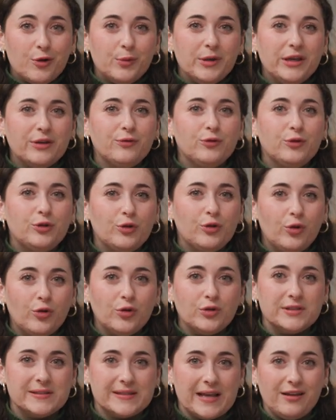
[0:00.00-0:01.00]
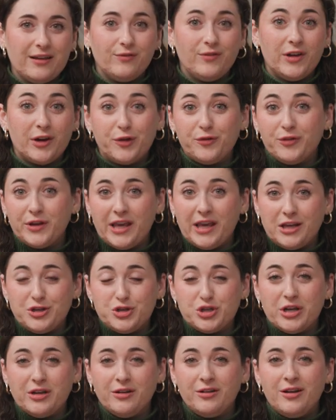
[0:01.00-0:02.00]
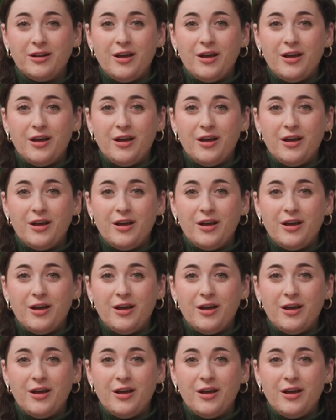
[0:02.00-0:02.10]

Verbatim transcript: we have Google Site Verification.